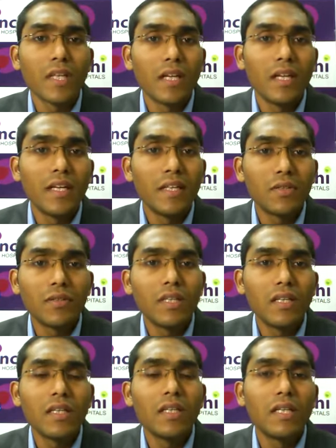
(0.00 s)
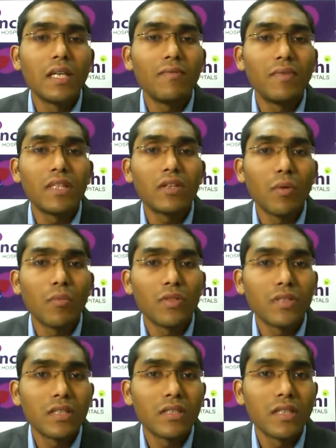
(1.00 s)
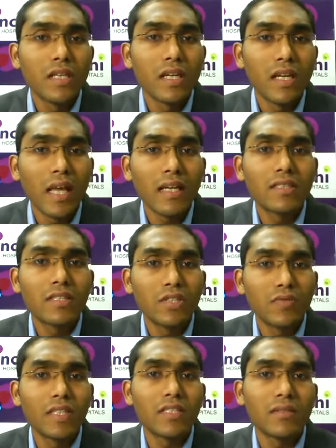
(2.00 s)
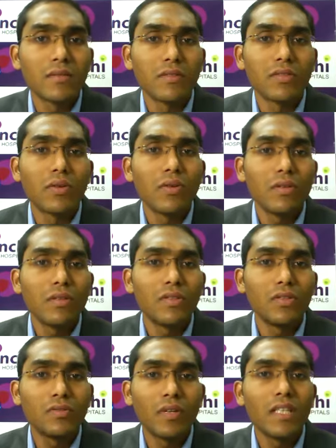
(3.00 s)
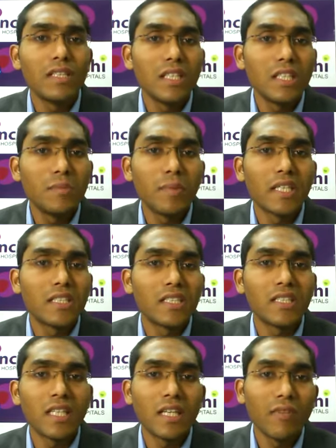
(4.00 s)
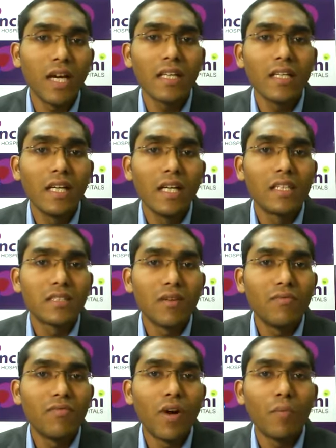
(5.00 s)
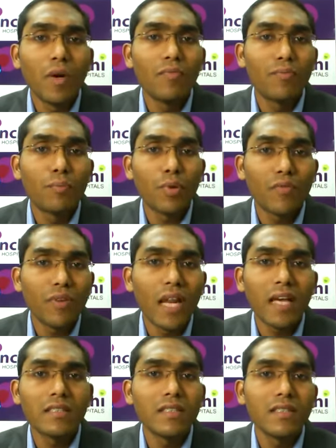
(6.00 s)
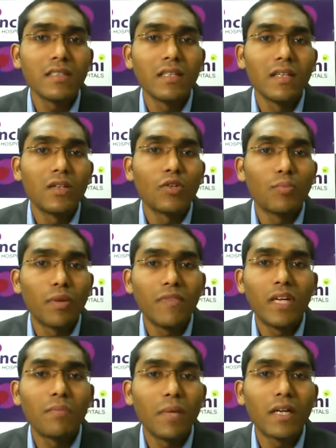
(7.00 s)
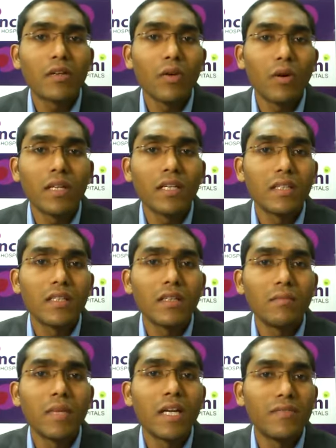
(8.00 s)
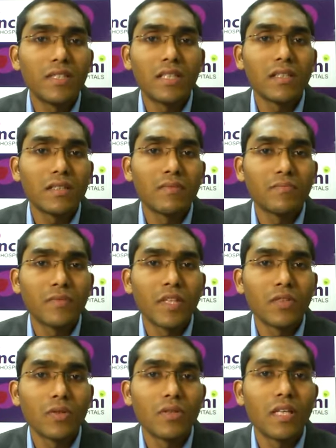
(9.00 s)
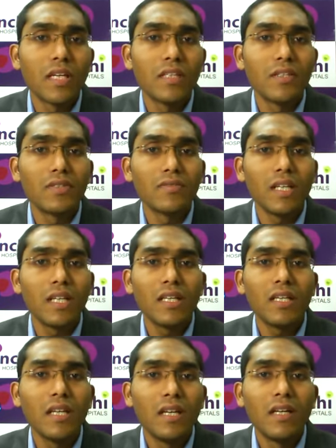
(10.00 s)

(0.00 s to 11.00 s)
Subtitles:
leading to the deep vein thrombosis like situation. So usually these patients require some form of prophylaxis to prevent blood clotting in the blood vessels. So they usually